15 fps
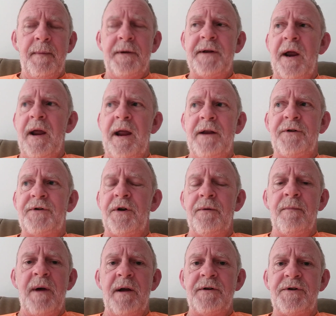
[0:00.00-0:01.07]
But that ain't
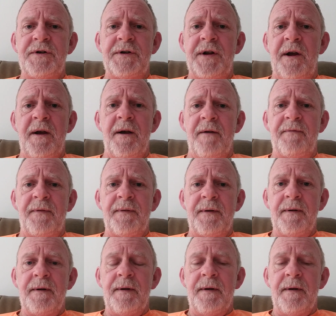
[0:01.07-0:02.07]
too much tough.